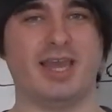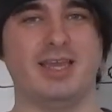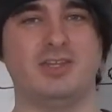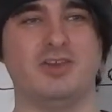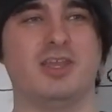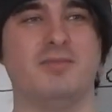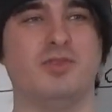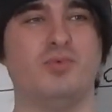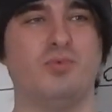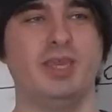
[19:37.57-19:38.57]
It took him
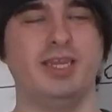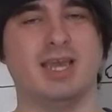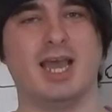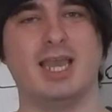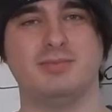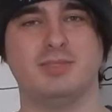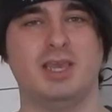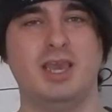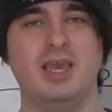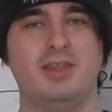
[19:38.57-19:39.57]
3 times
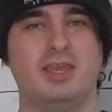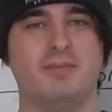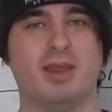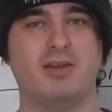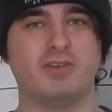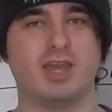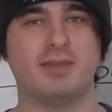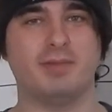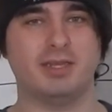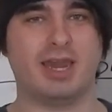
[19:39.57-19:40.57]
the amount of
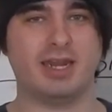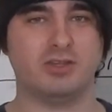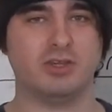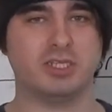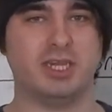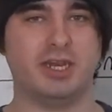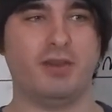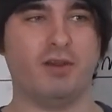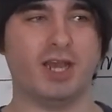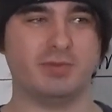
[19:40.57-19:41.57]
time that it took Sidney
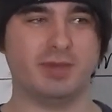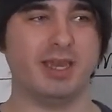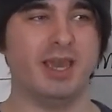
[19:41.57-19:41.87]
Crosby.